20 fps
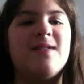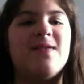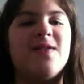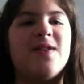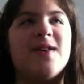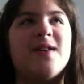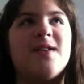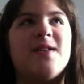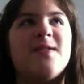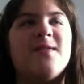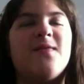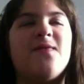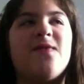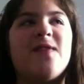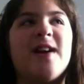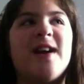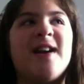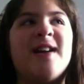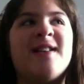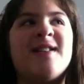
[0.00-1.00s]
The
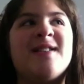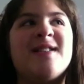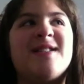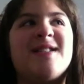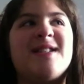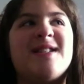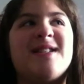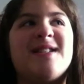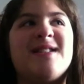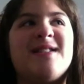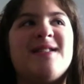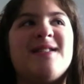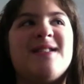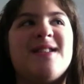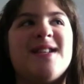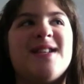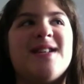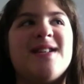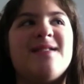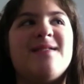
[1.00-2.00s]
friend
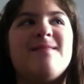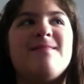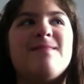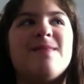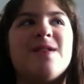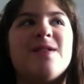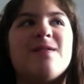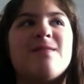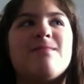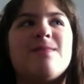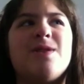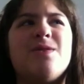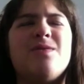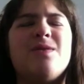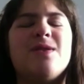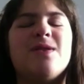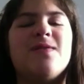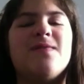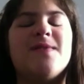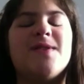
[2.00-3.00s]
did a little too
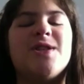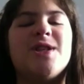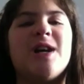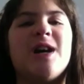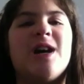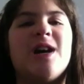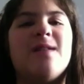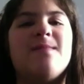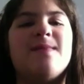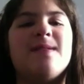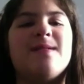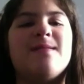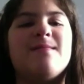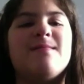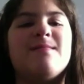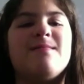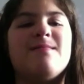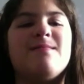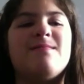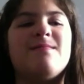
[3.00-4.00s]
good of a job
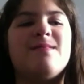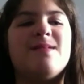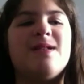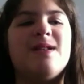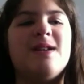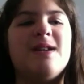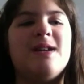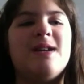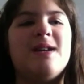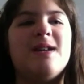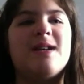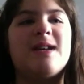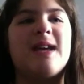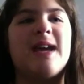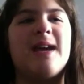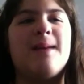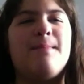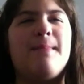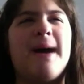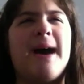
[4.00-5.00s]
and
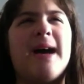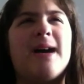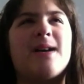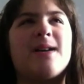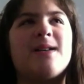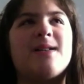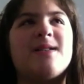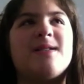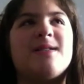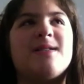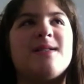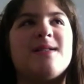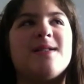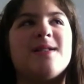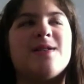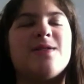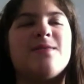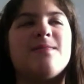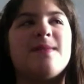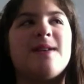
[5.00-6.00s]
came back and
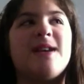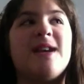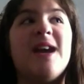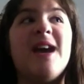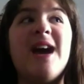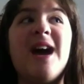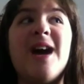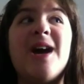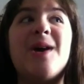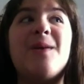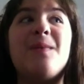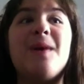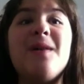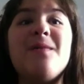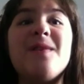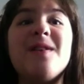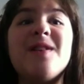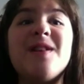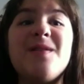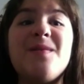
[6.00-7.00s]
told me, yeah, it went
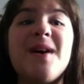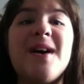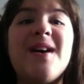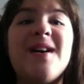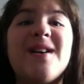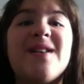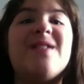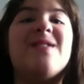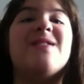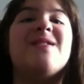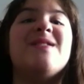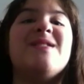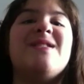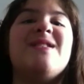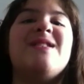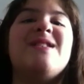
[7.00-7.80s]
really well.